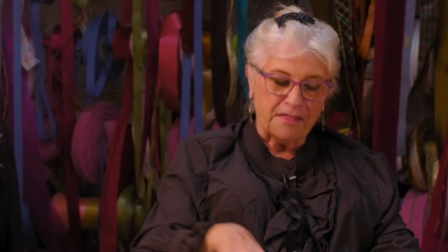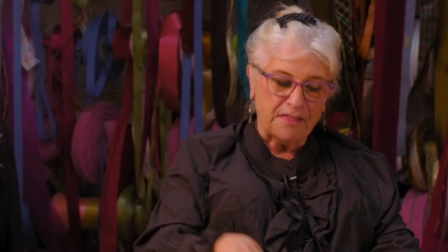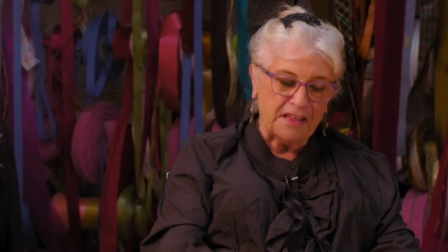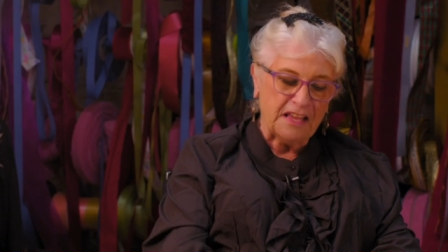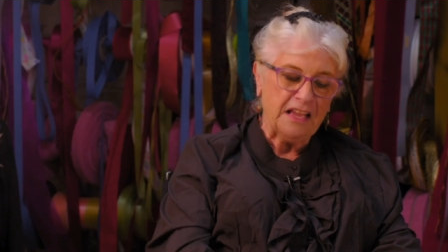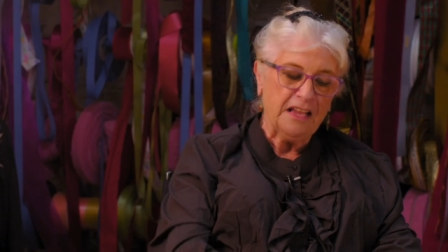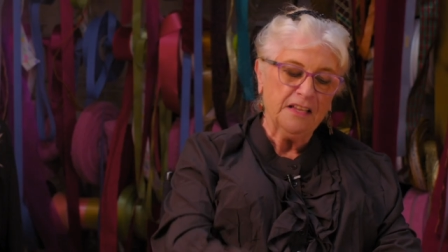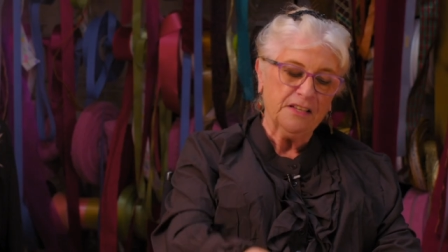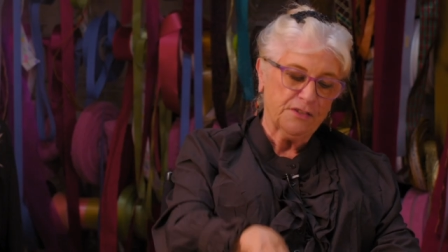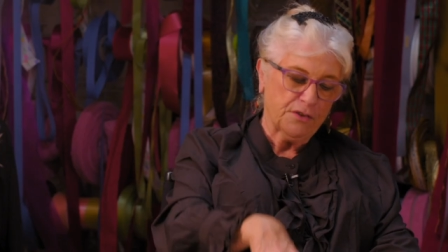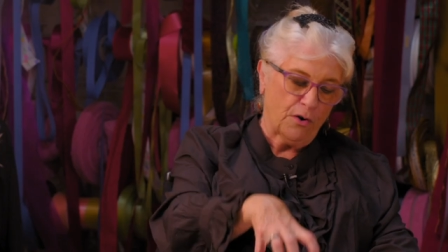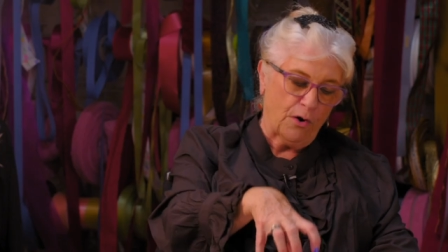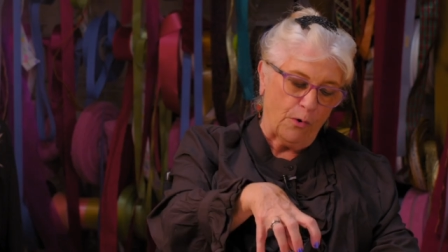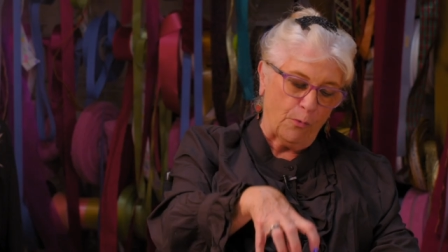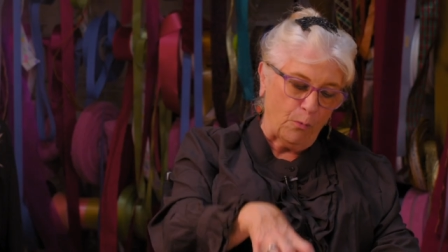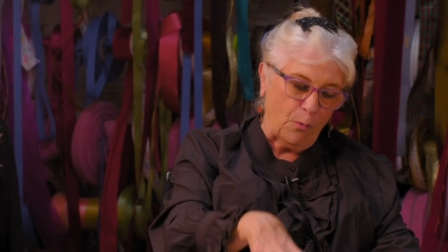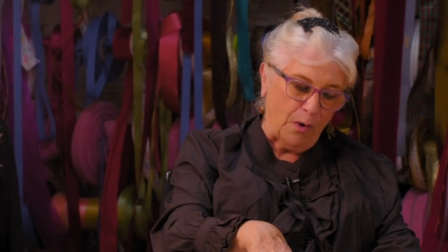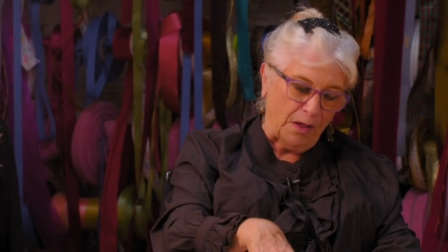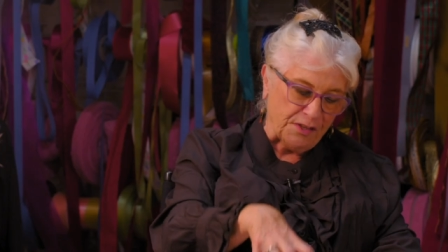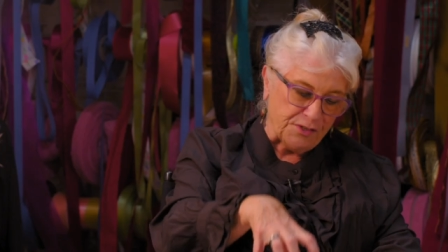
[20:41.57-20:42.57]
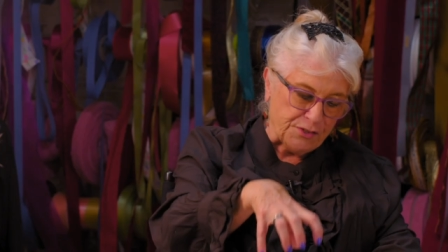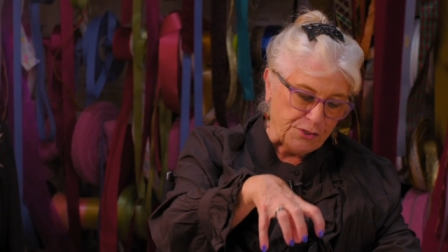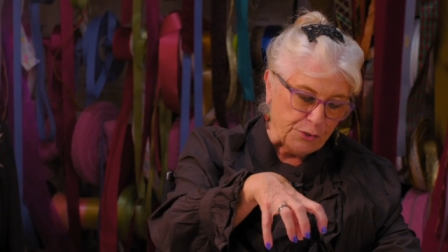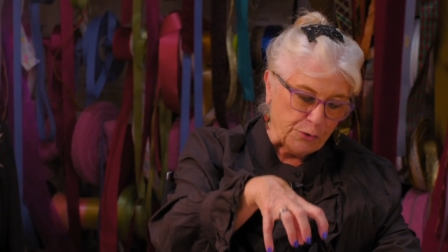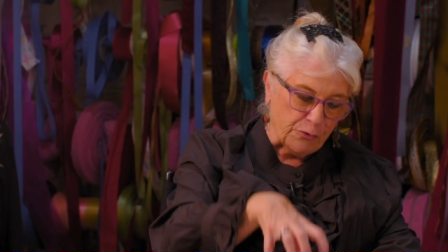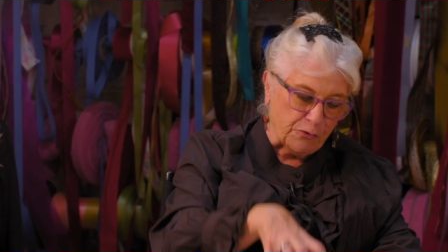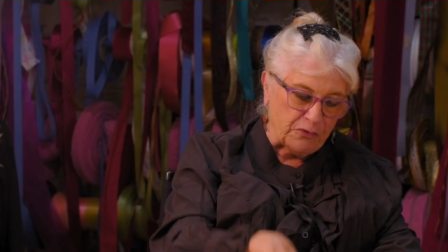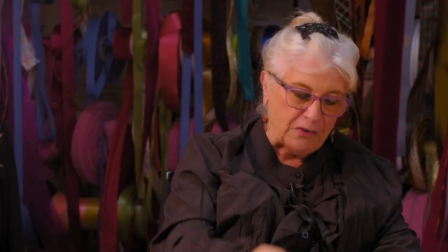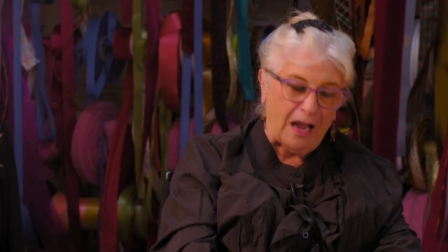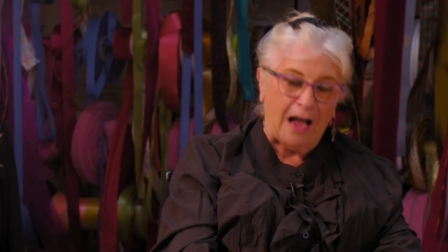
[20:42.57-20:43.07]
These are ones
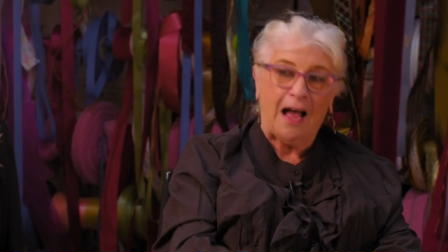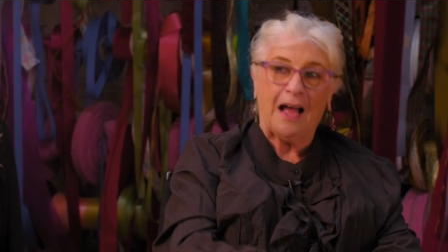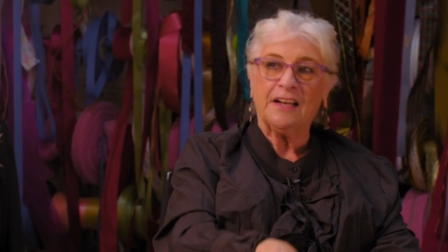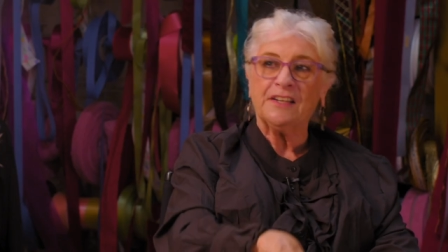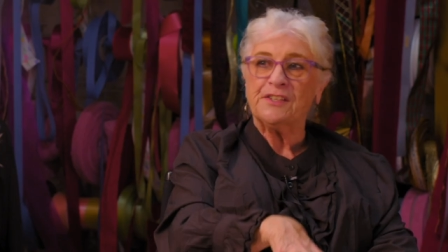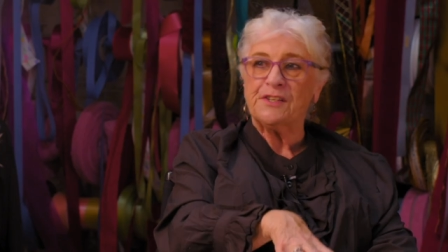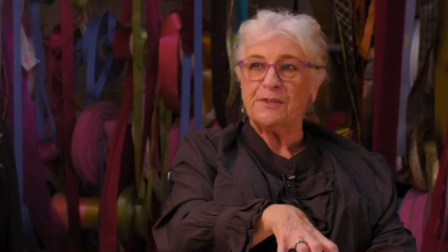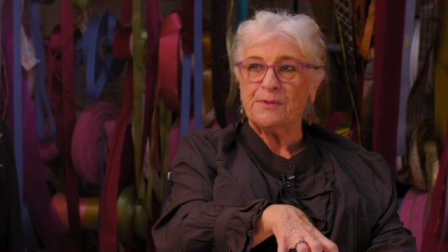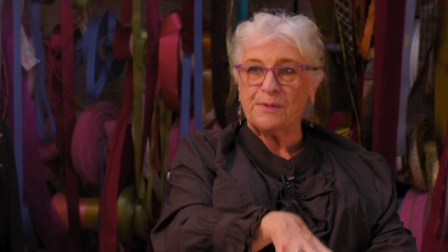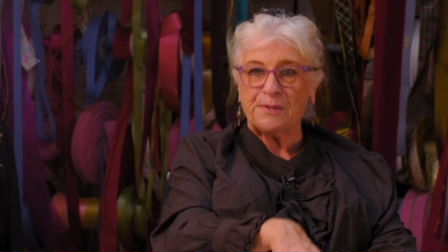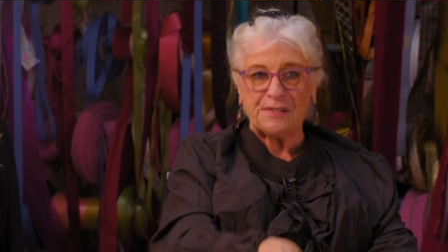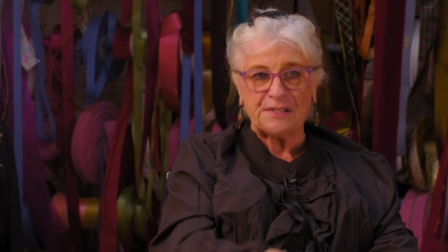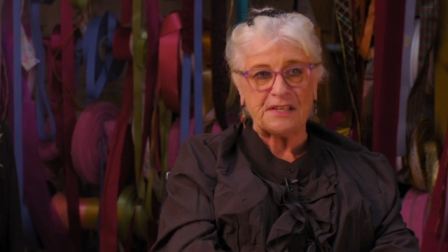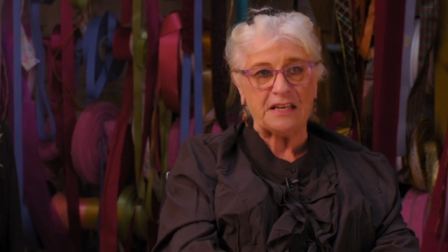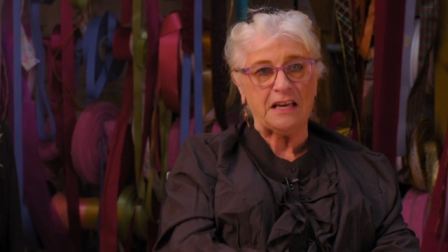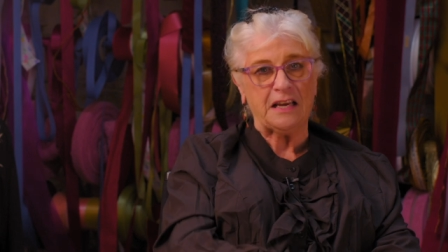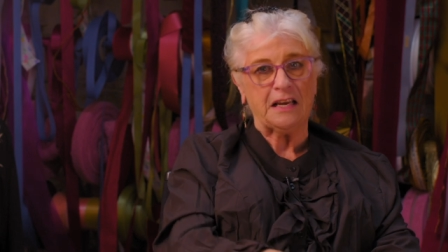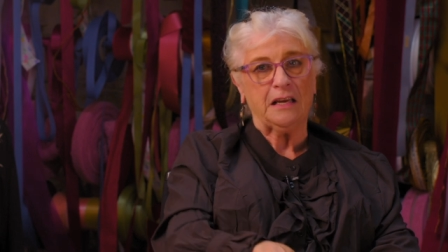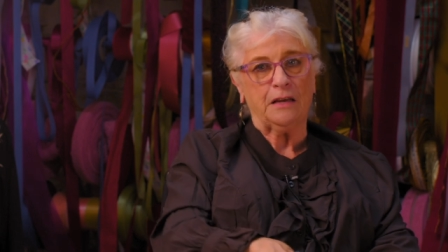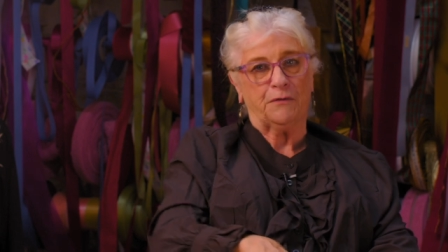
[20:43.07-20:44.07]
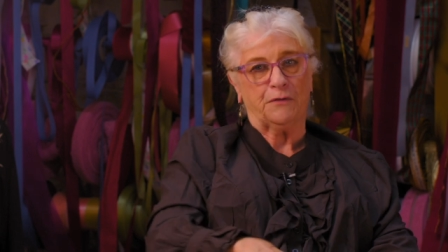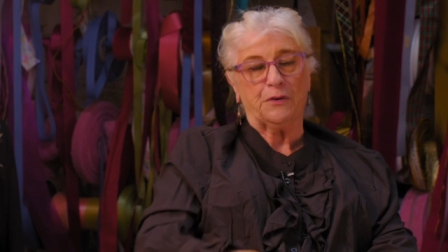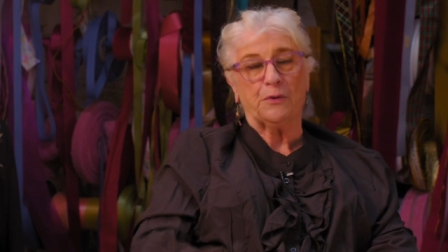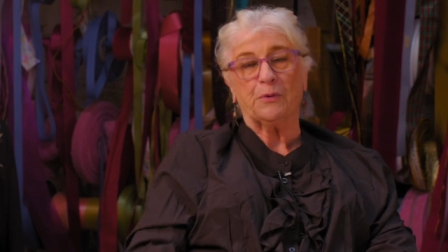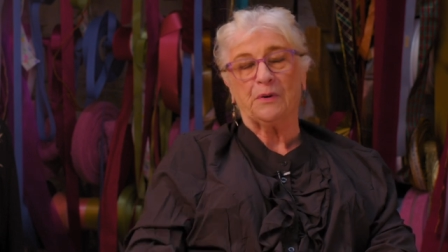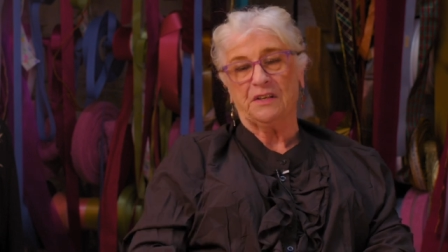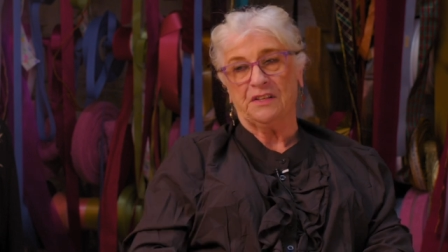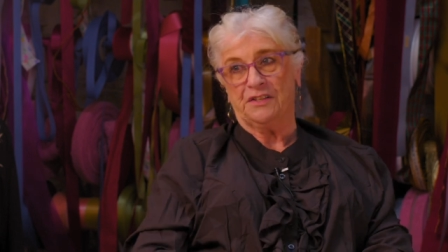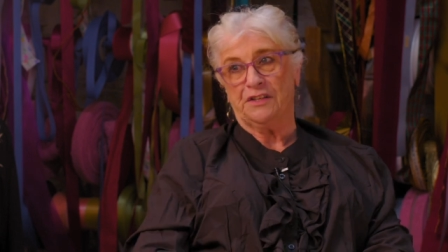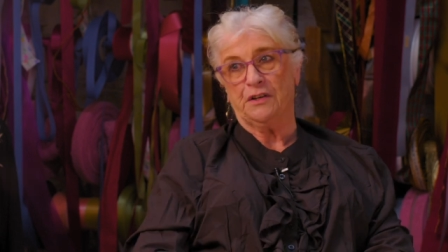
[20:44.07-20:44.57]
you've got to see if you
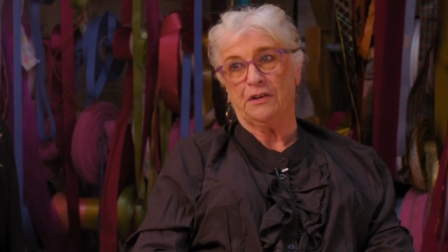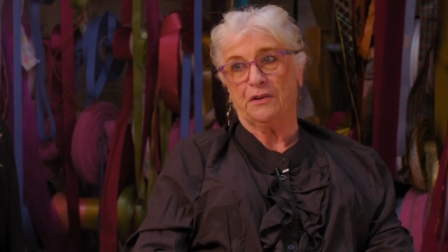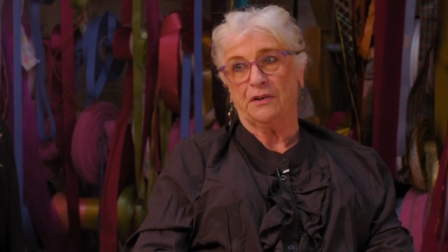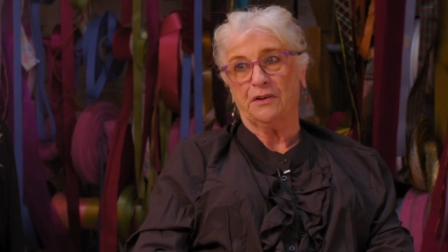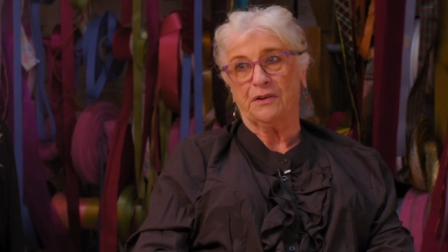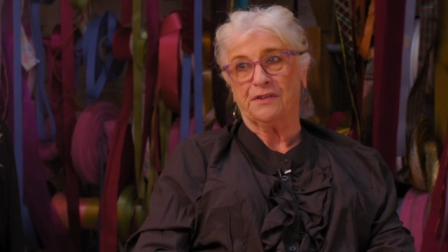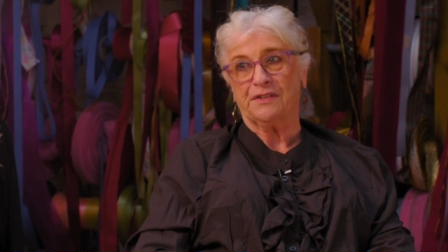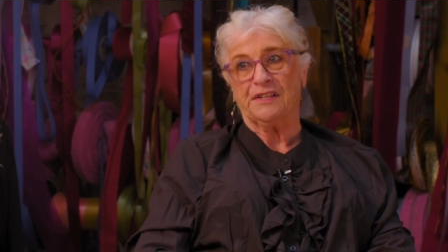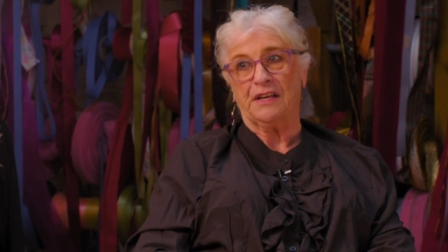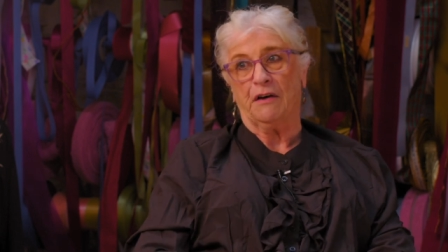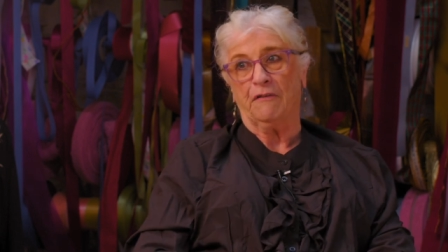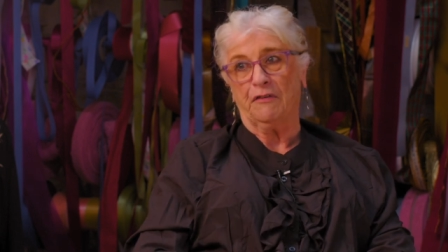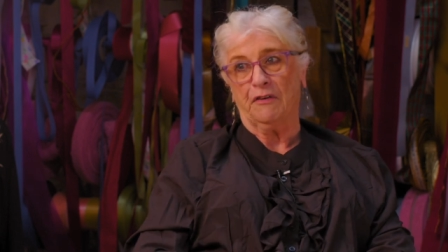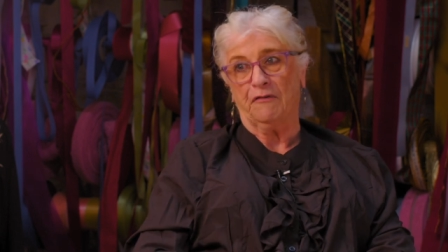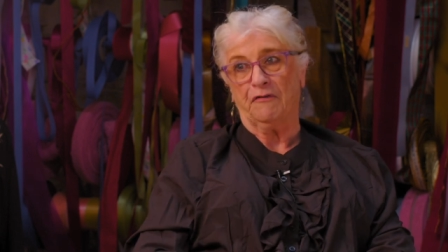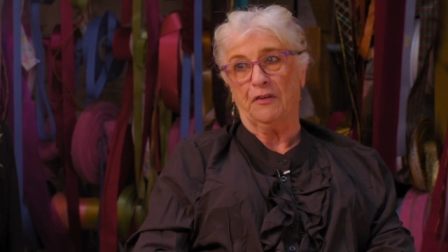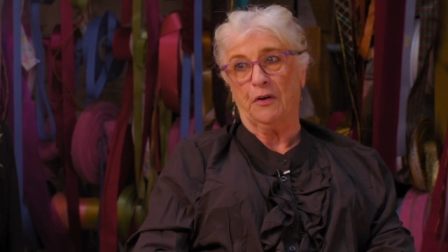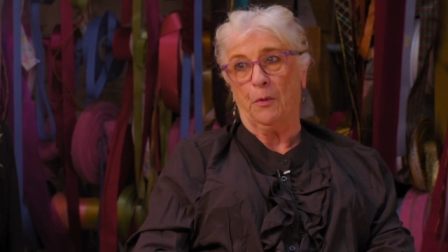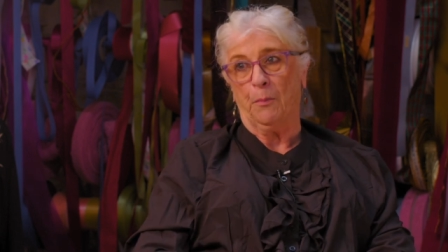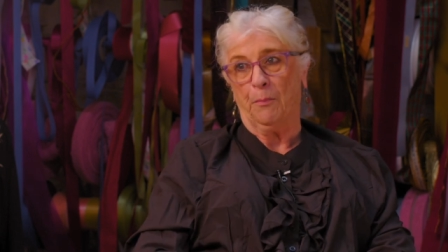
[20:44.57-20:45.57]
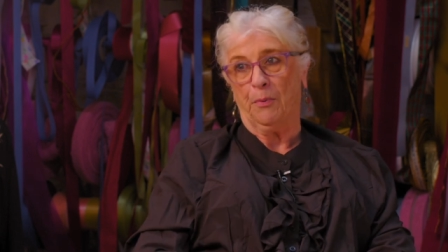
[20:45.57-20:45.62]
consider yourself a film